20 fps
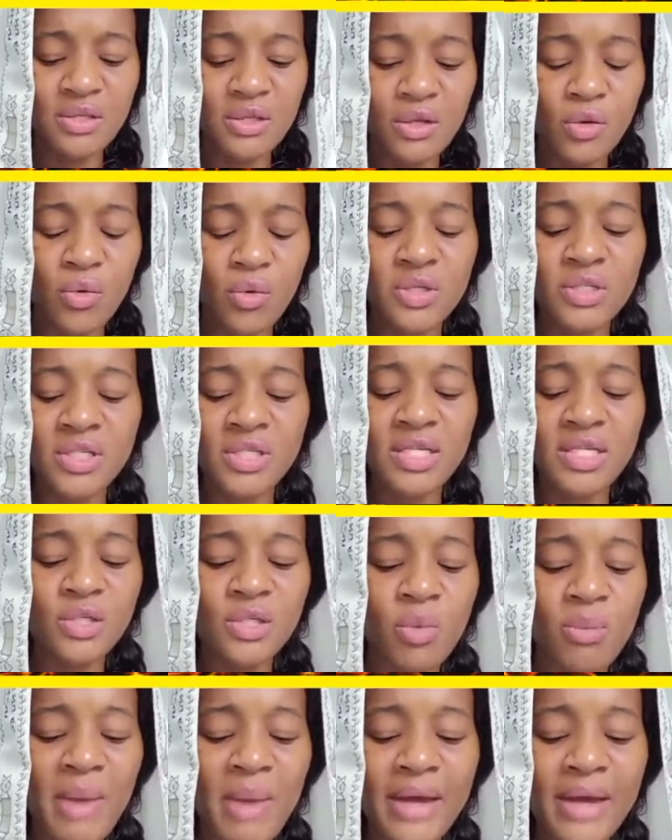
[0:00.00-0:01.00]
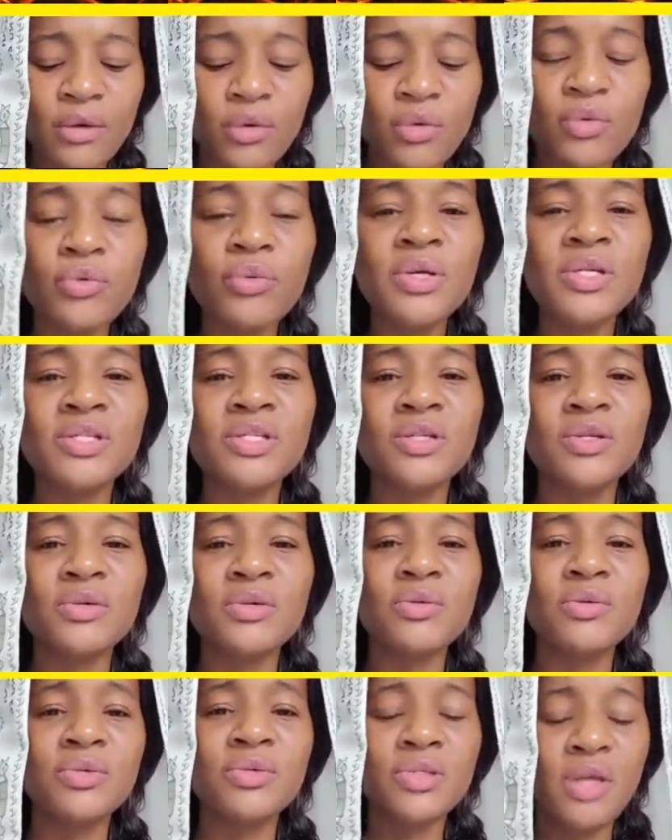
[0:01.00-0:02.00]
The Lord says no matter who is
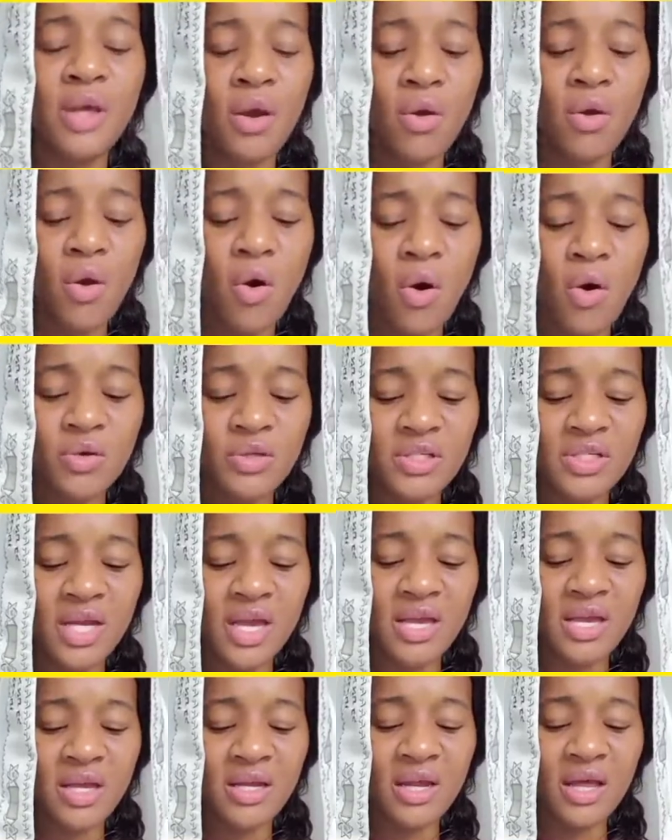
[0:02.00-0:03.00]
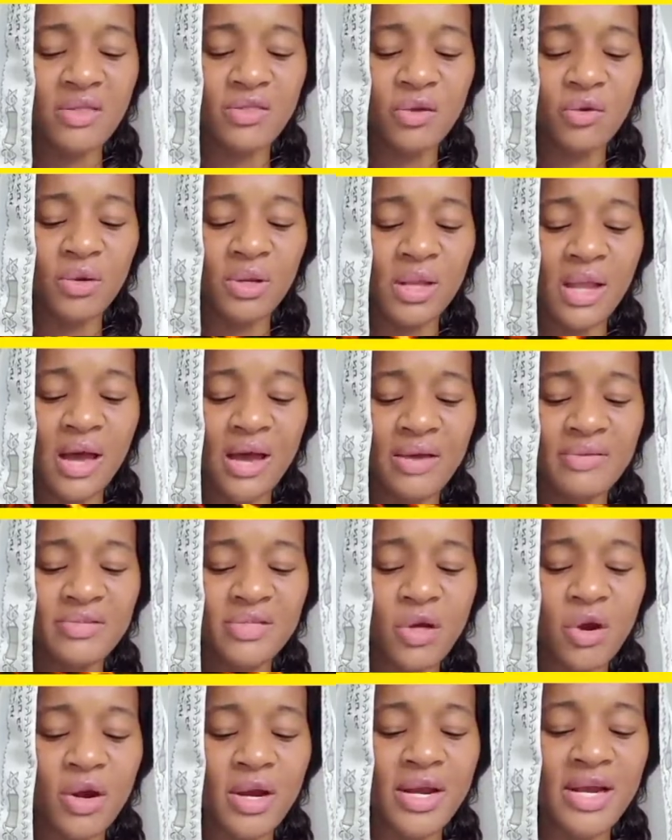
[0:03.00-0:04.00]
used, they are all taken and their
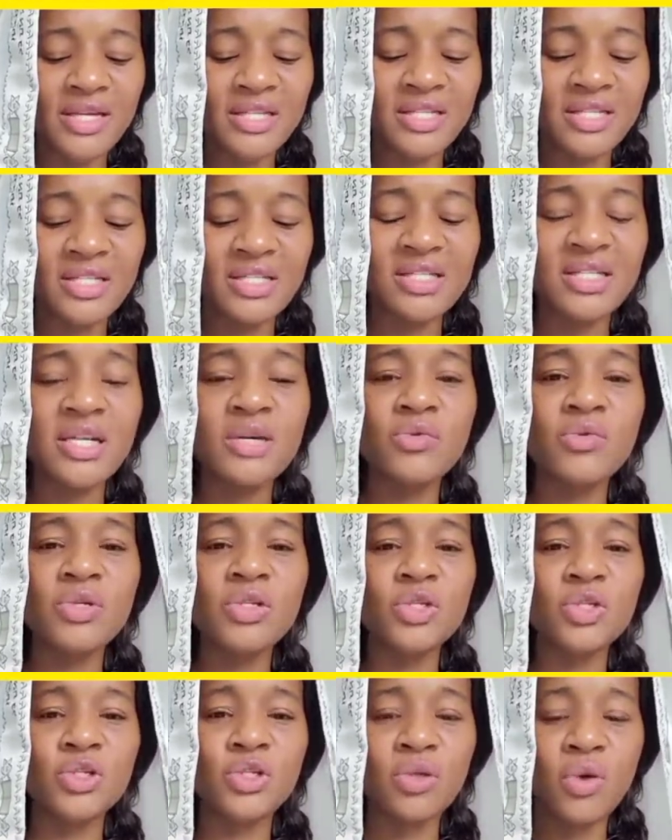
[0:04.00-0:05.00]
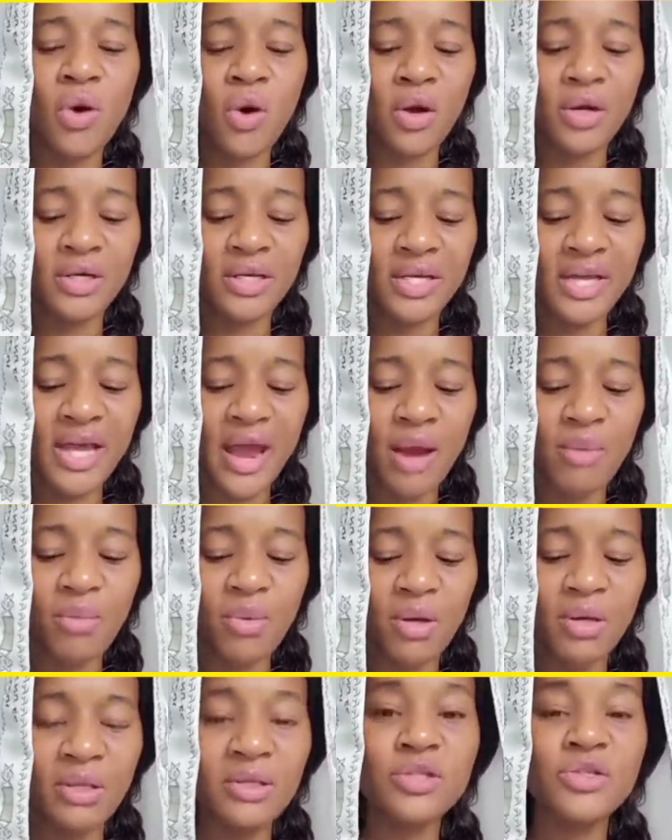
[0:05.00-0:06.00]
lives are extinguished on
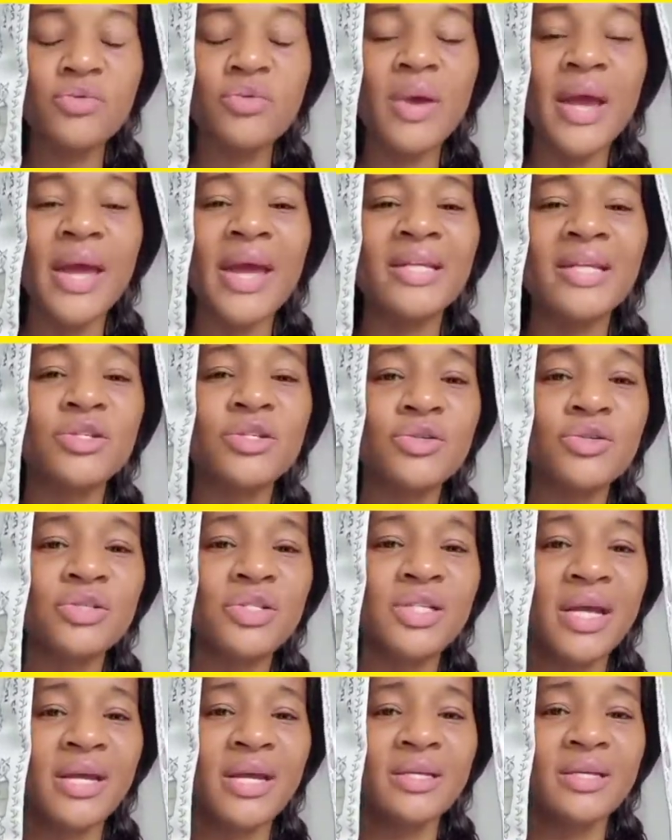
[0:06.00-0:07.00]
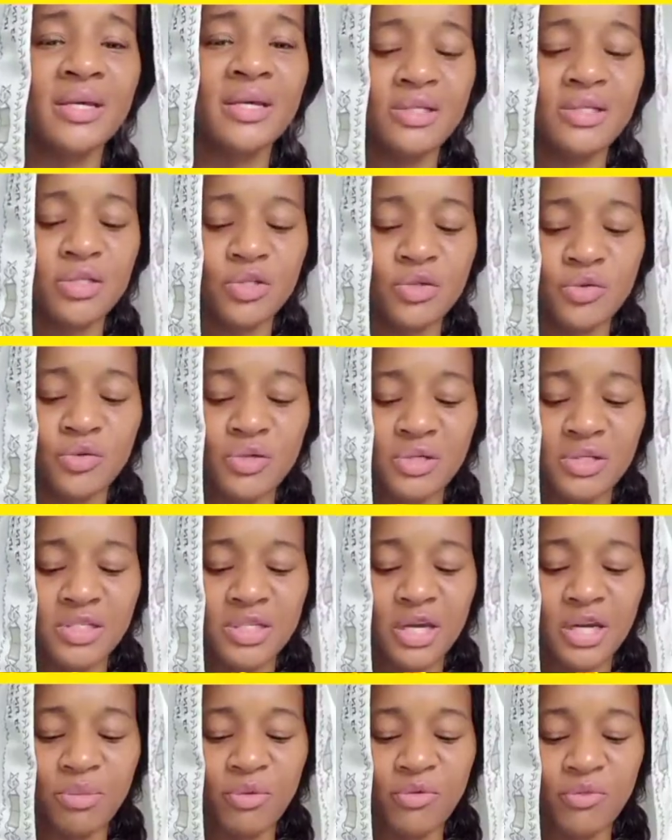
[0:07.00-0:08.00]
camera to entertain a certain
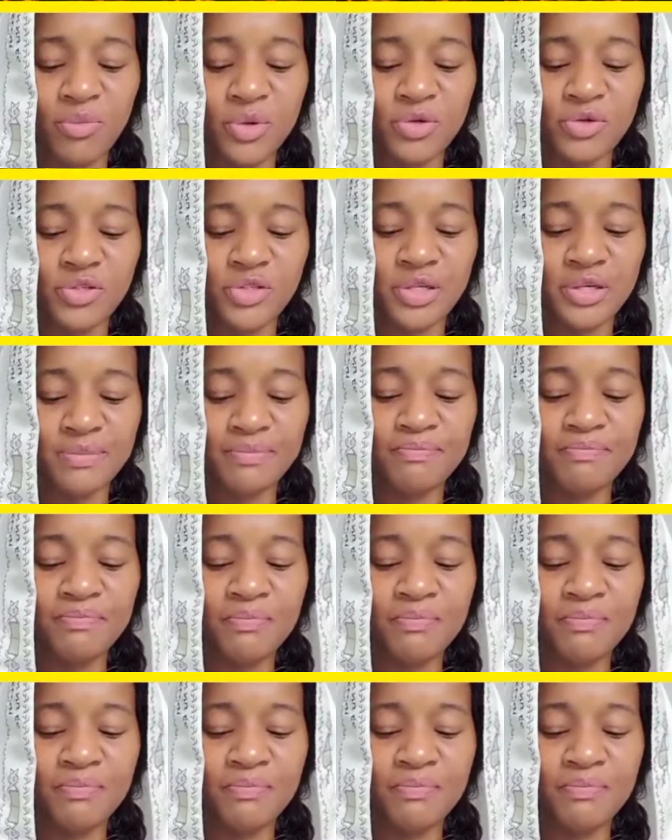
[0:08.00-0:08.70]
type of person.